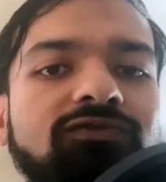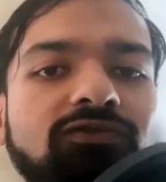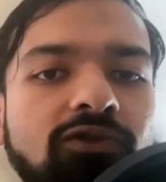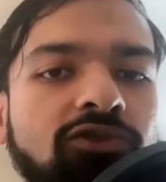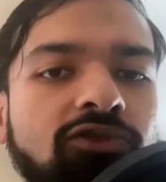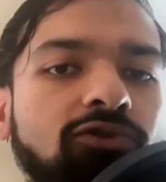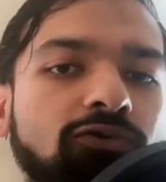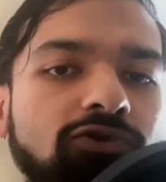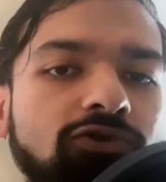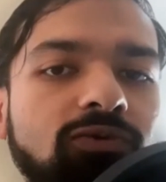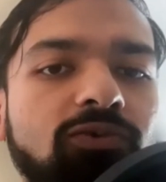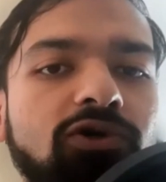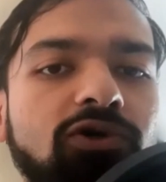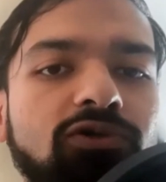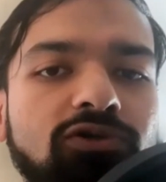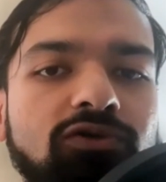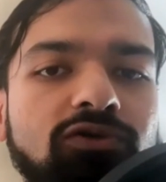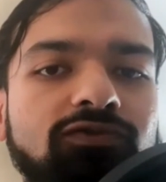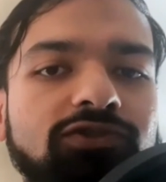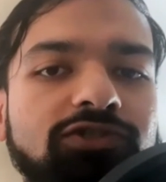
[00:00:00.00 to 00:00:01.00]
throw the
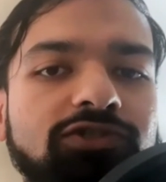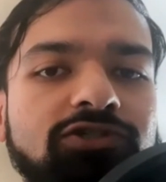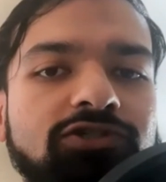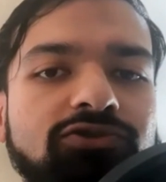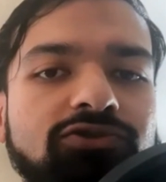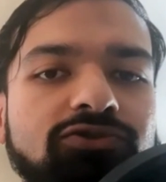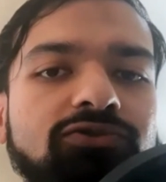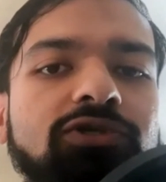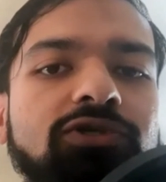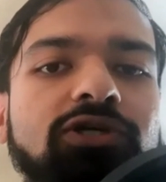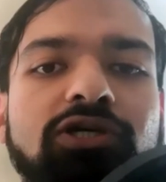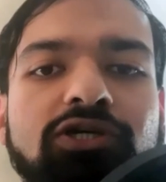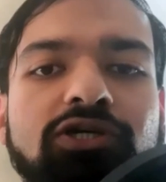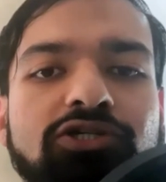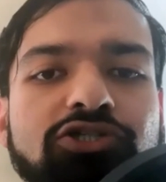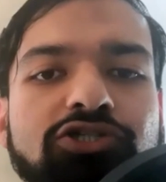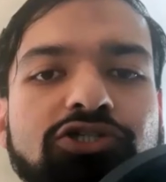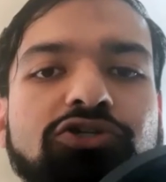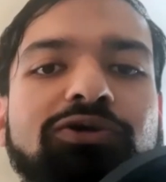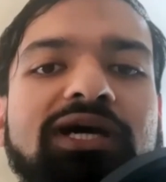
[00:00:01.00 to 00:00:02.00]
ball over to you.
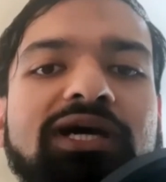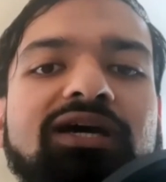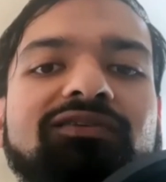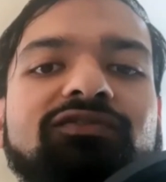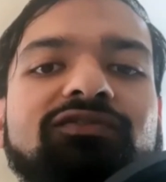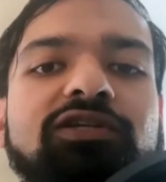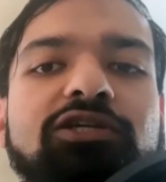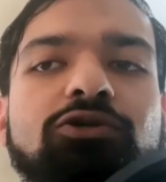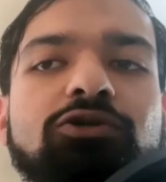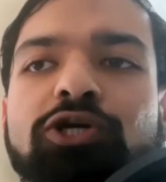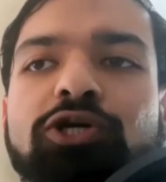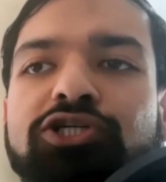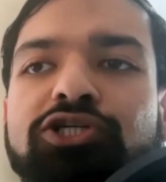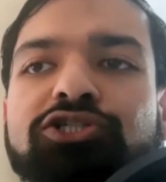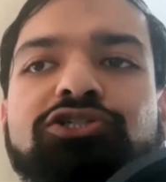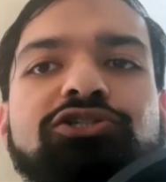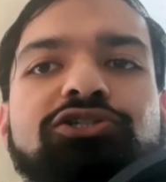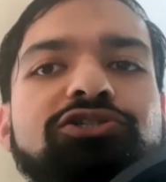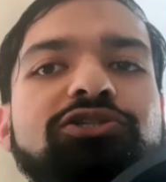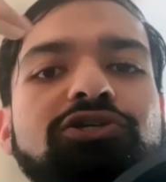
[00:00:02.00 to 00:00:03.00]
Do you have any
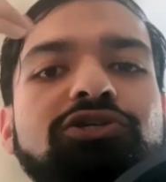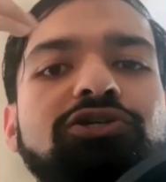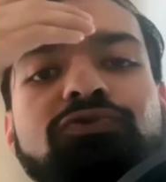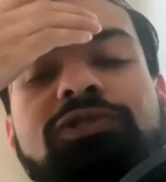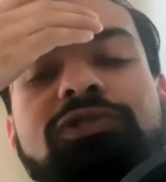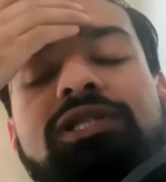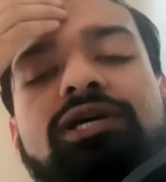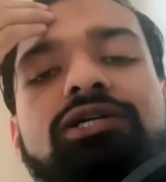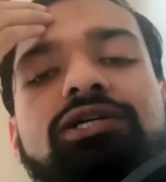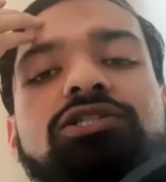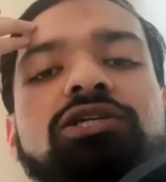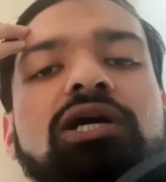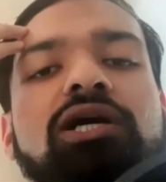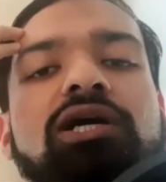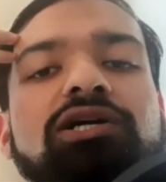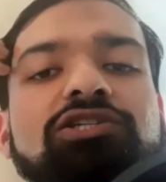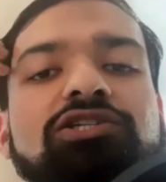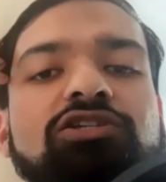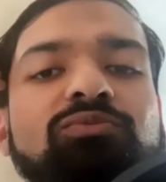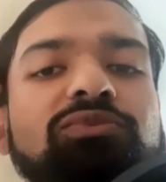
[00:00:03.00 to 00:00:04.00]
questions that you would like to
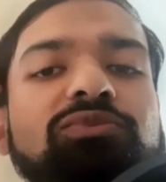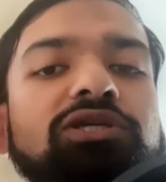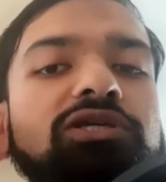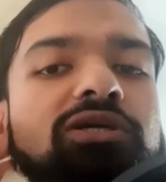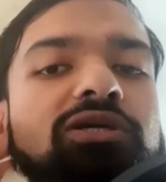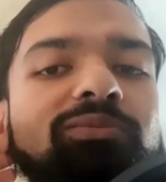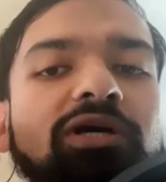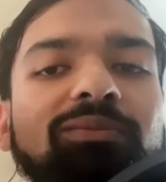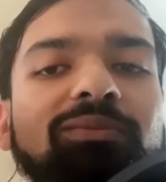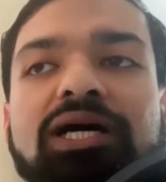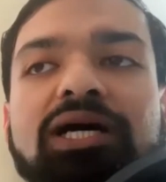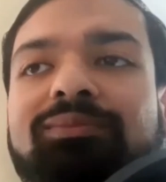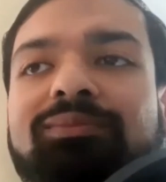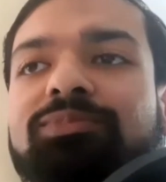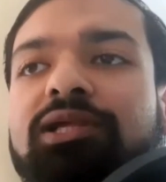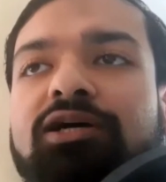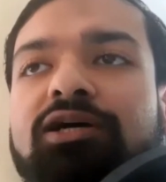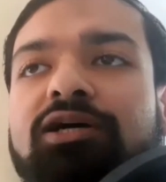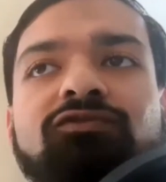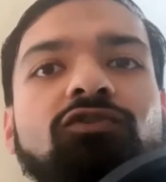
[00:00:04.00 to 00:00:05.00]
ask me about my
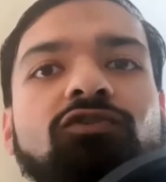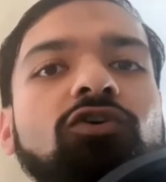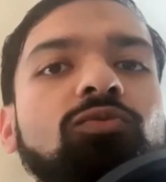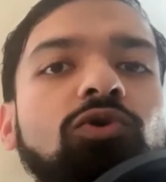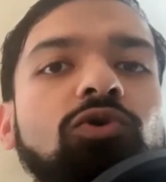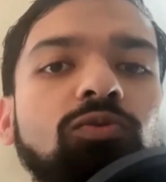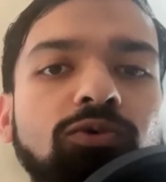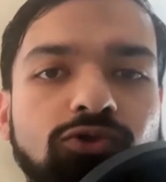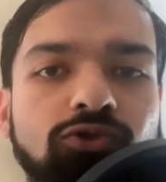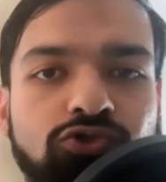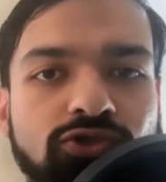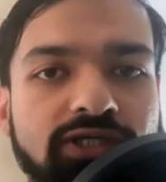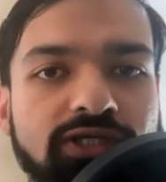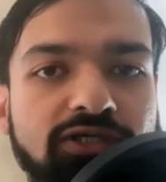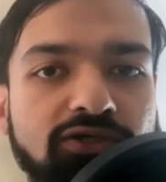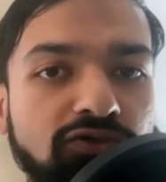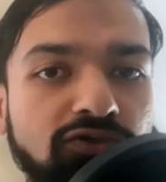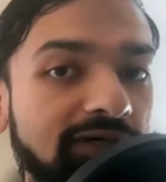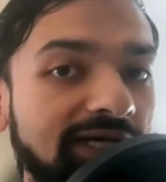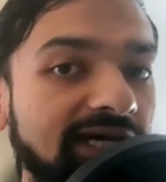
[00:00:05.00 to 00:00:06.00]
platform, or
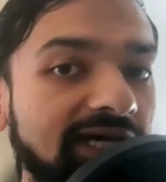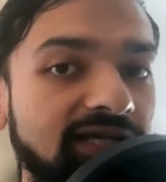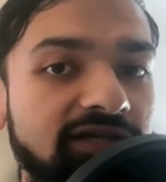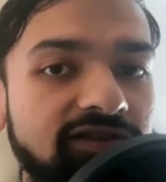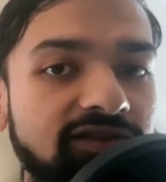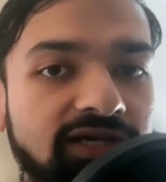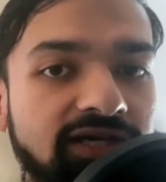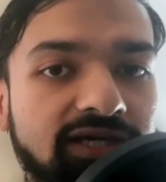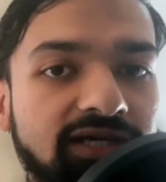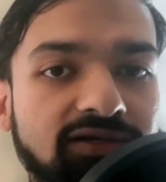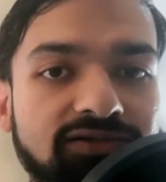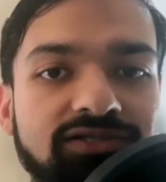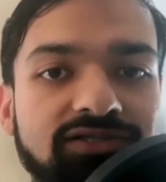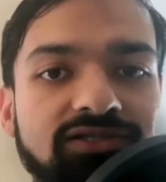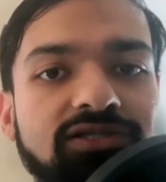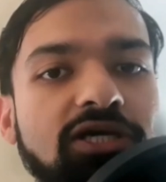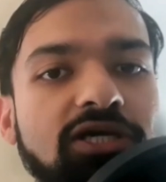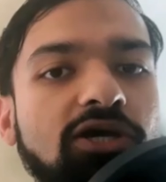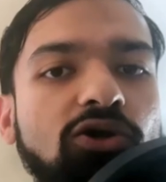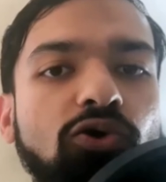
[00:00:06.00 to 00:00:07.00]
Botswana, or anything
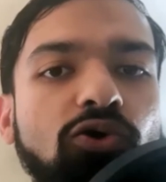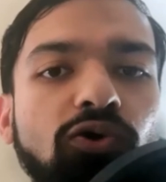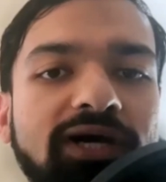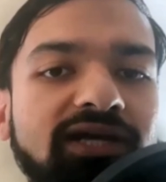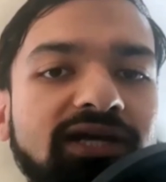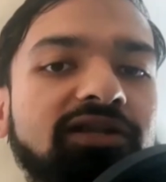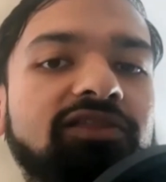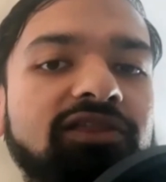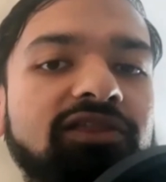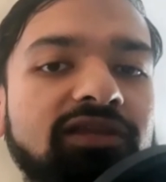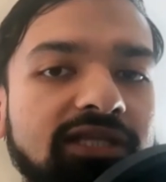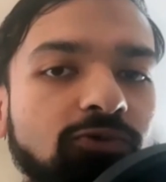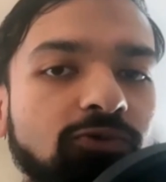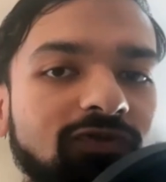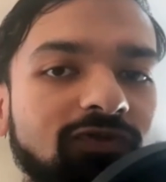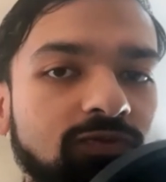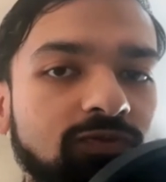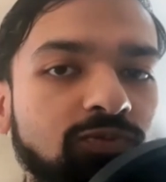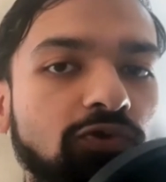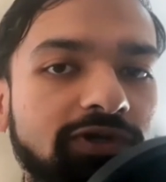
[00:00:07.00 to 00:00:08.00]
else, or anything that
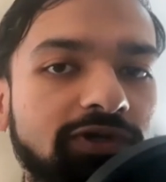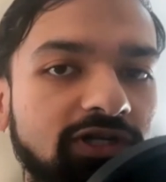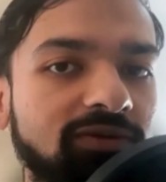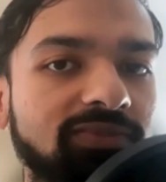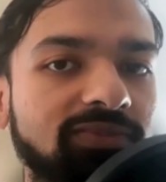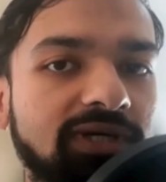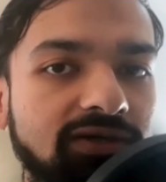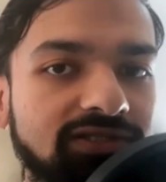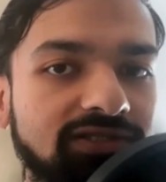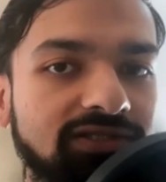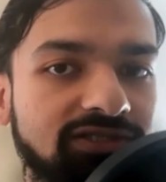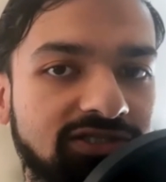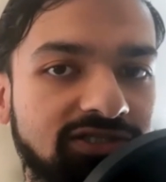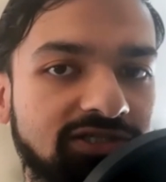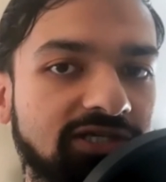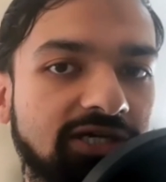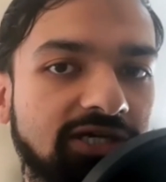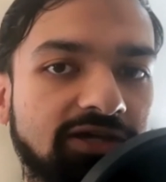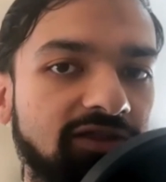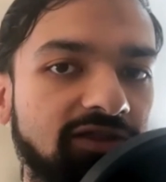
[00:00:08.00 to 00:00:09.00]
we've spoken about
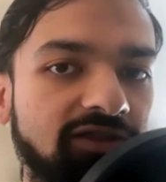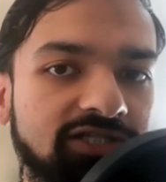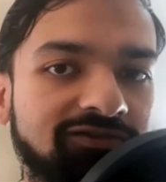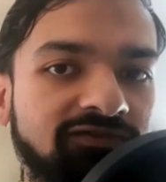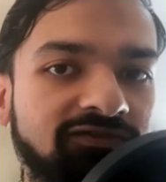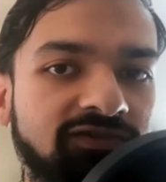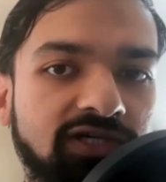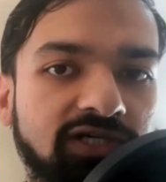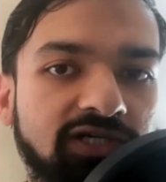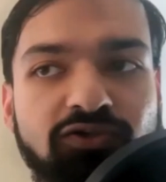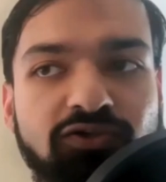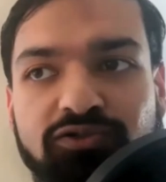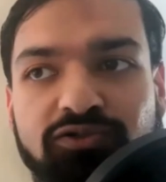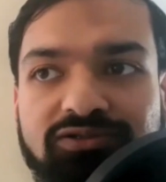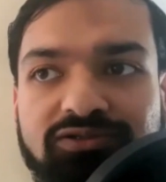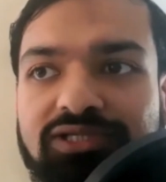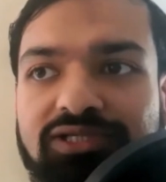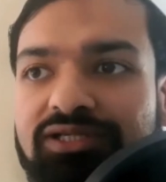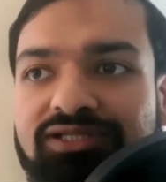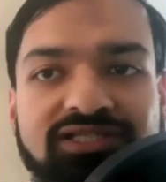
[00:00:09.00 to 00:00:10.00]
today thus far, or
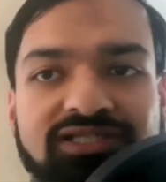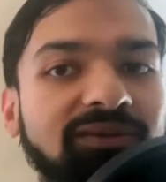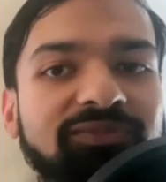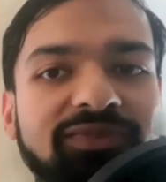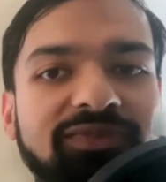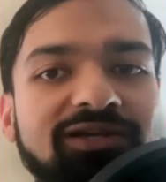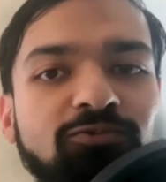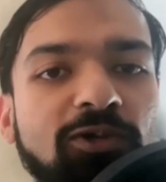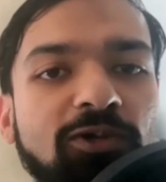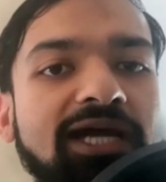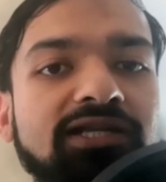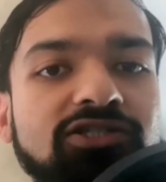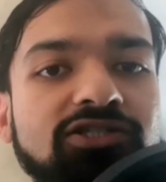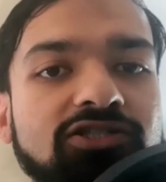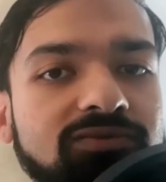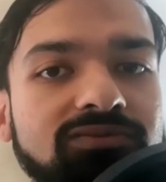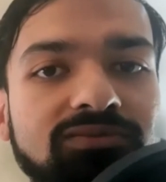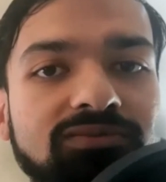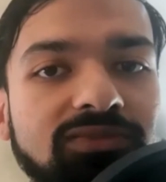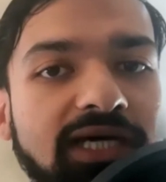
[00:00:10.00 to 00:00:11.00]
something
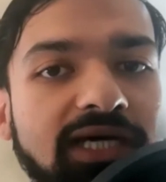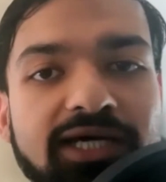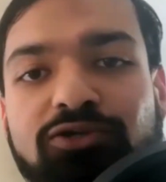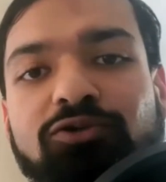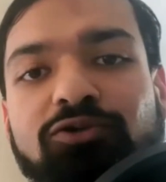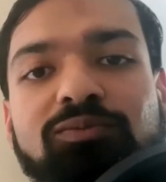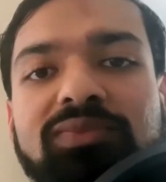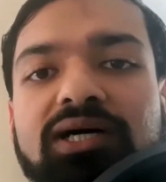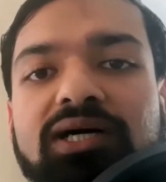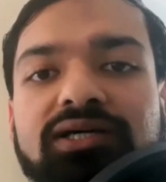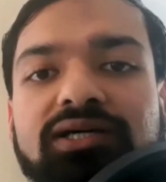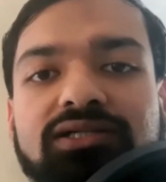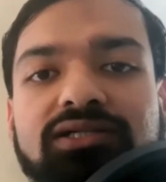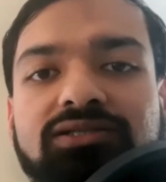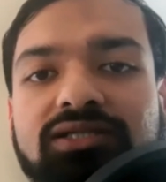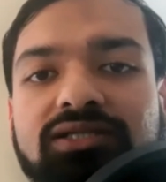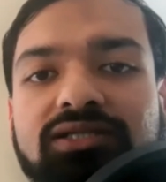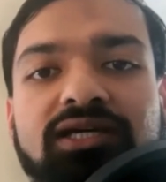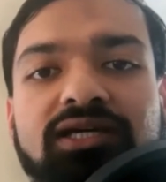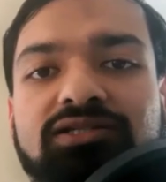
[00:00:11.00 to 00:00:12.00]
random? I don't
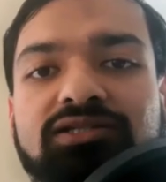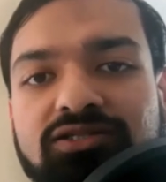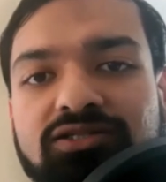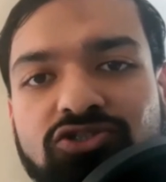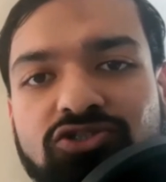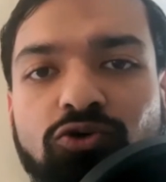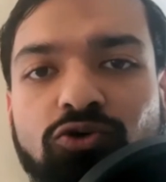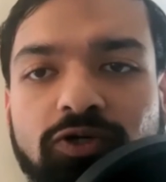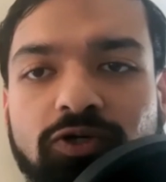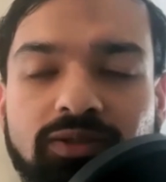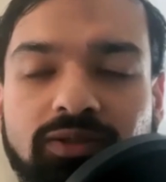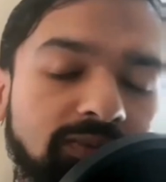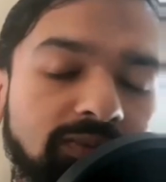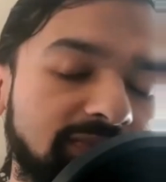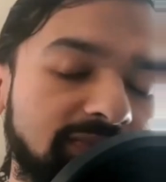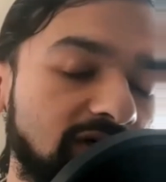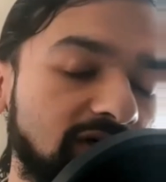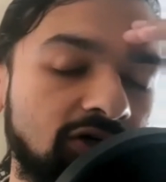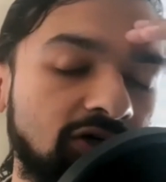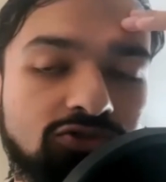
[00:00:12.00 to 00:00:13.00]
mind. And don't worry about
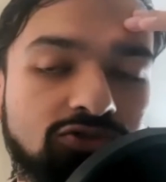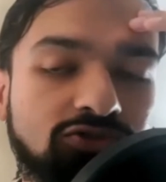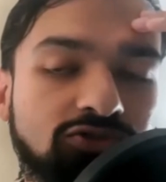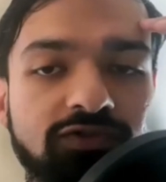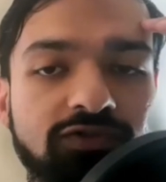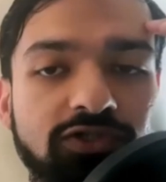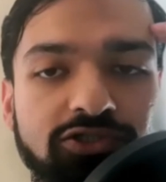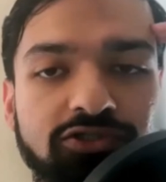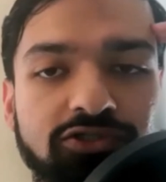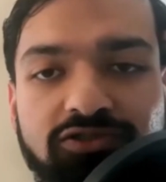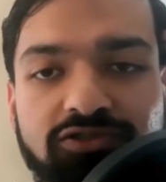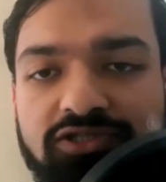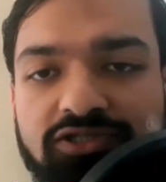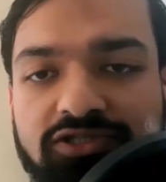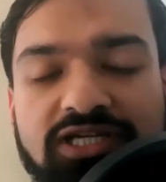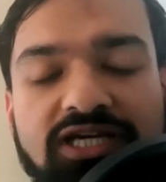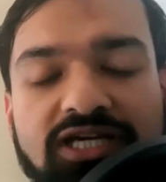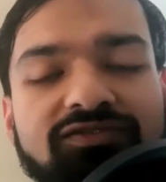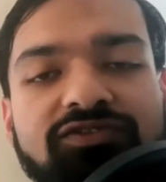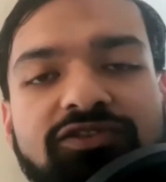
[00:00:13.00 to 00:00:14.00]
being controversial, because
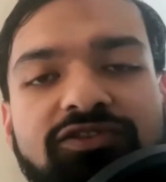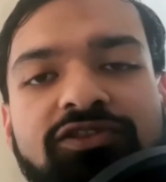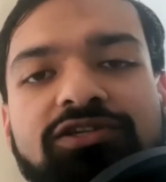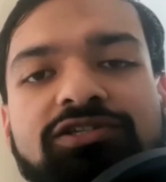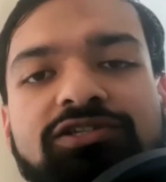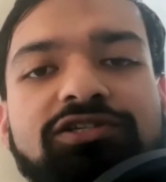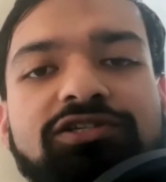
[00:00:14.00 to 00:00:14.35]
I have a thick skin.